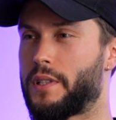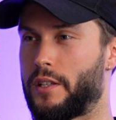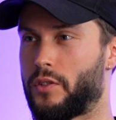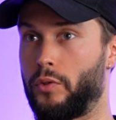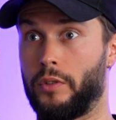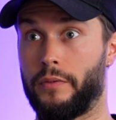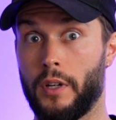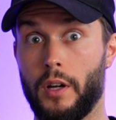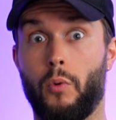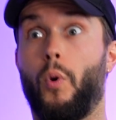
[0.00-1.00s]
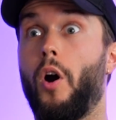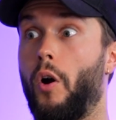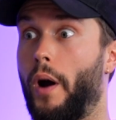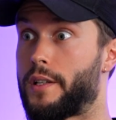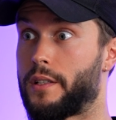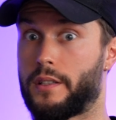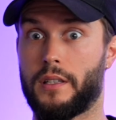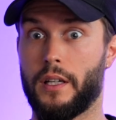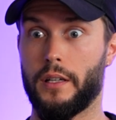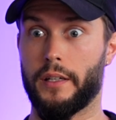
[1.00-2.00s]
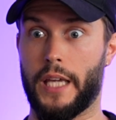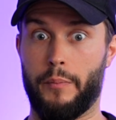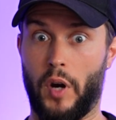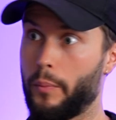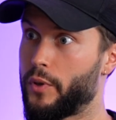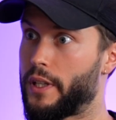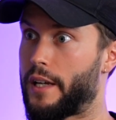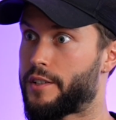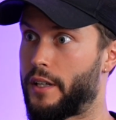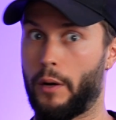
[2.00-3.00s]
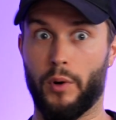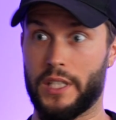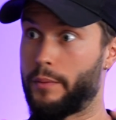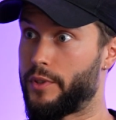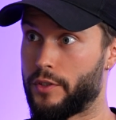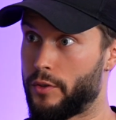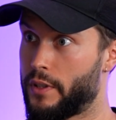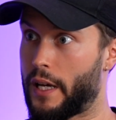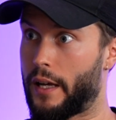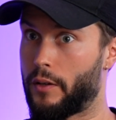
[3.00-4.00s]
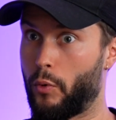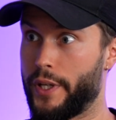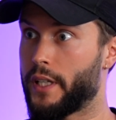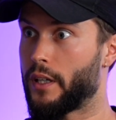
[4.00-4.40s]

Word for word: That sort of whoa, I just came up with that shit. I wasn't able to do that a week